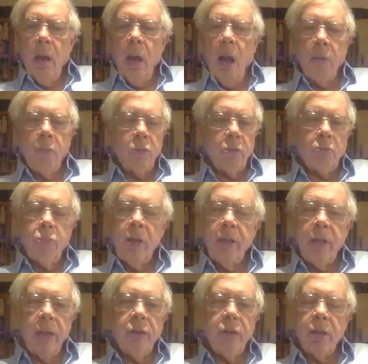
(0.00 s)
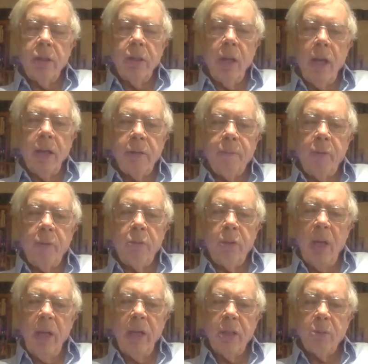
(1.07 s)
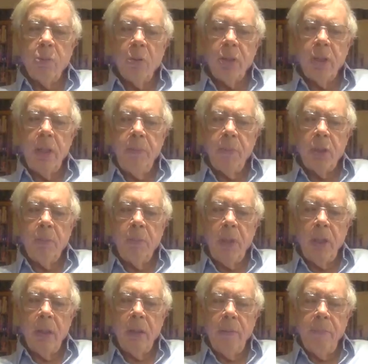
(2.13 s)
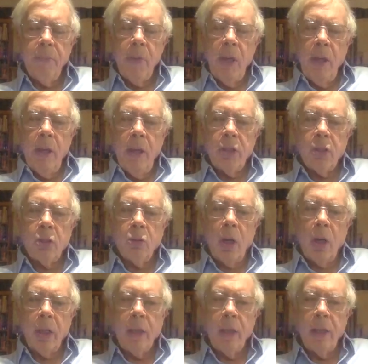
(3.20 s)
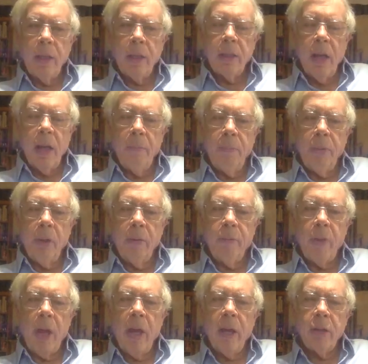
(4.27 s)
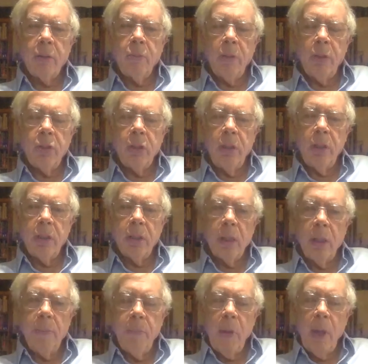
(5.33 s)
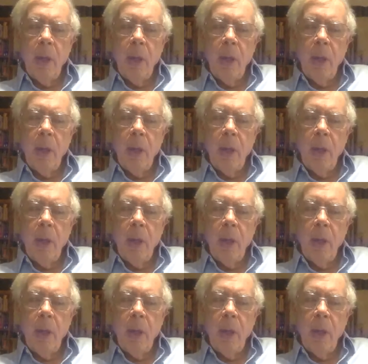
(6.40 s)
I was reading just in the last few days what seems to me a striking example of that, which is a